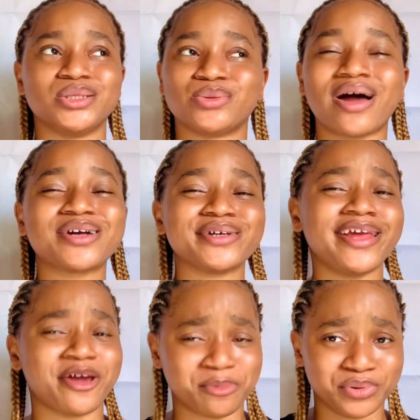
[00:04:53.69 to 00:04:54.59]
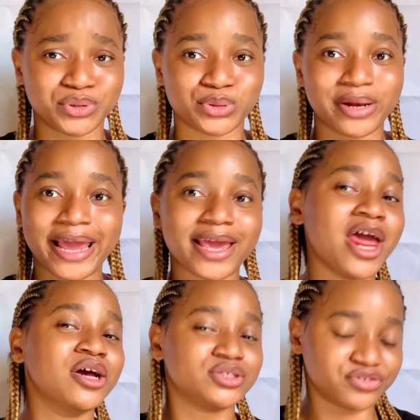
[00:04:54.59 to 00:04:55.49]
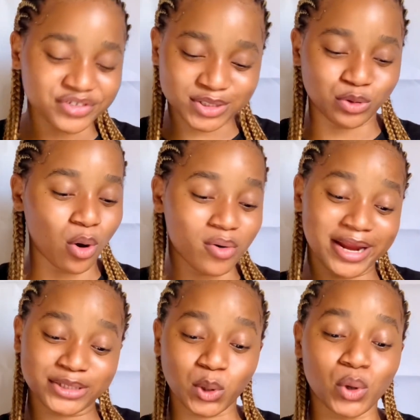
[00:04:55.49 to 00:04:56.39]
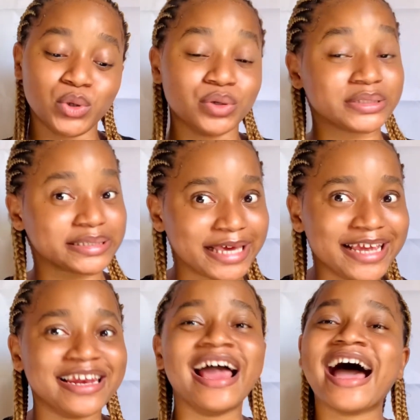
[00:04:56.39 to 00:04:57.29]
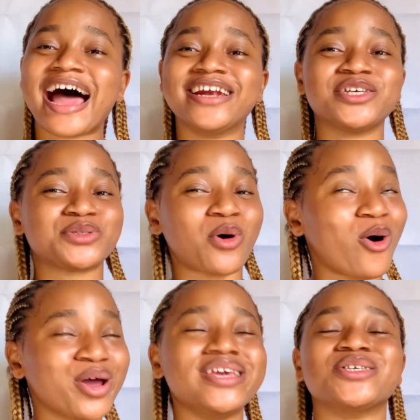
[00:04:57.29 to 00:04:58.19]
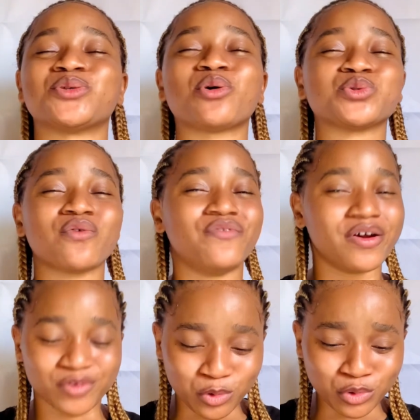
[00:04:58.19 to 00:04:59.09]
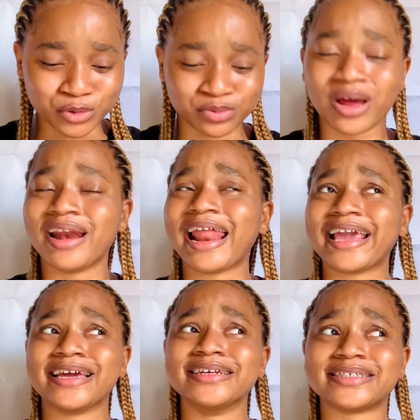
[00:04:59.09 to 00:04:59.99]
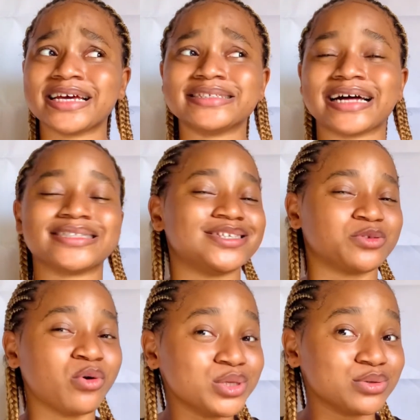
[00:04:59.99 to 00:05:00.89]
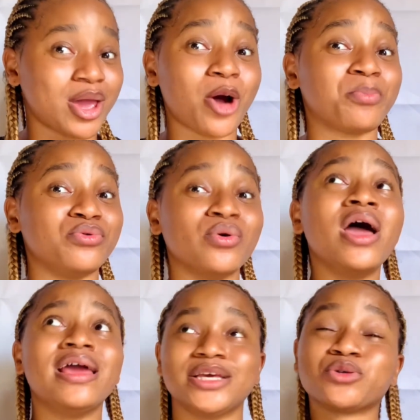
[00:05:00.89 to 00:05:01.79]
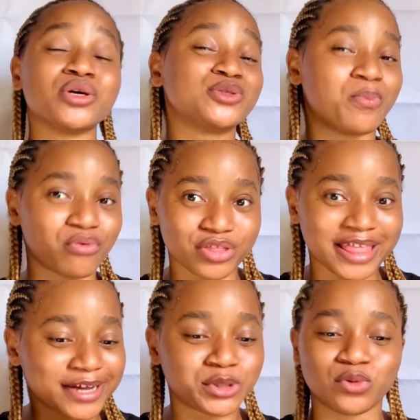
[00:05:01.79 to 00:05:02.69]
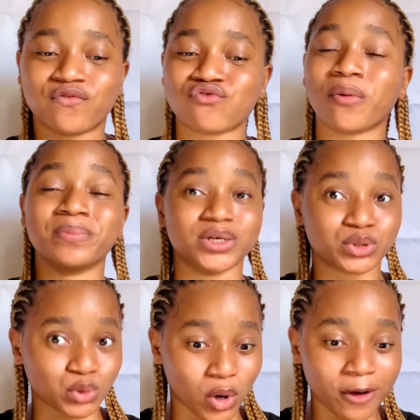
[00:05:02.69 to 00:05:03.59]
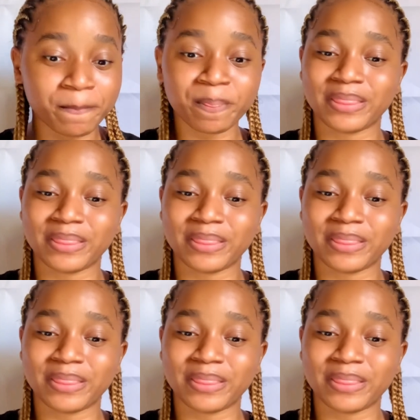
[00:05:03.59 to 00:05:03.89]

It will actually help you to, like, treats dullness on your skin. And this oil is also very good, like in the sense that it's going to help you, it's going to protect you from the sun.